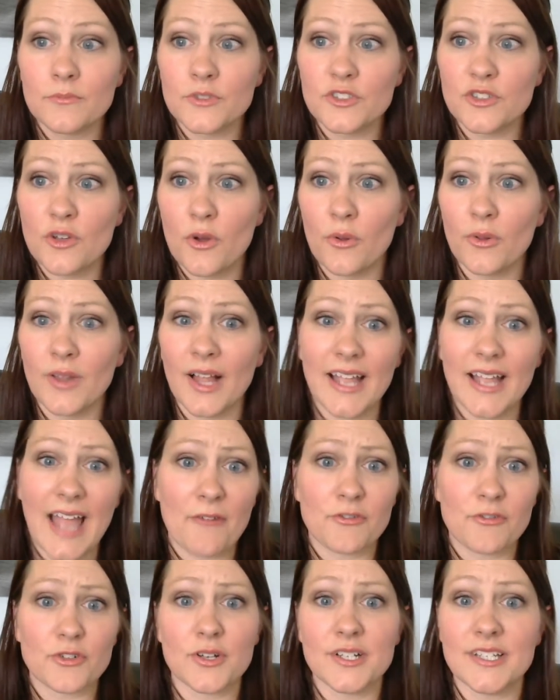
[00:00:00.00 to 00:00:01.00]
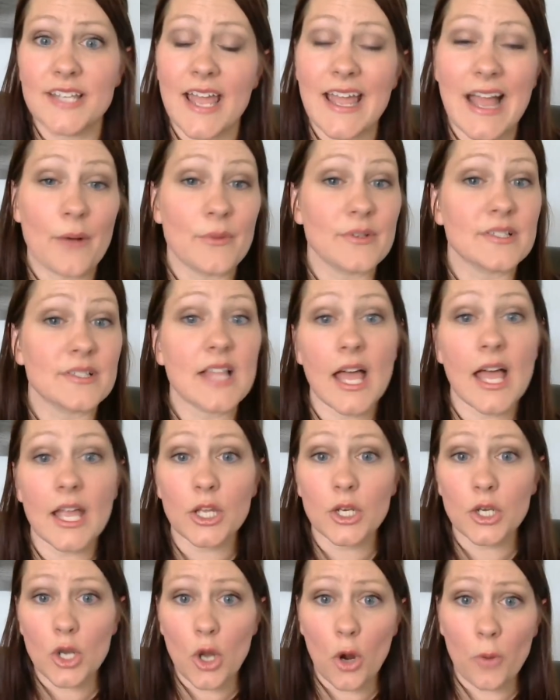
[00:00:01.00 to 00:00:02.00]
so like after a day, I was
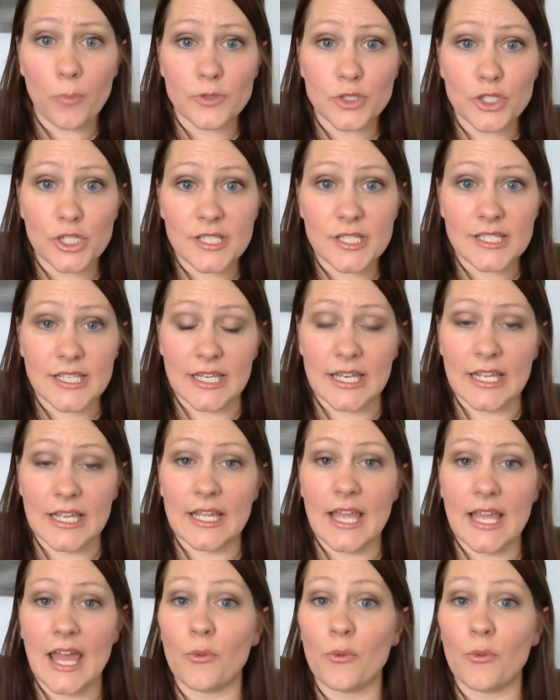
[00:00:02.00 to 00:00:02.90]
like, nope, just kidding.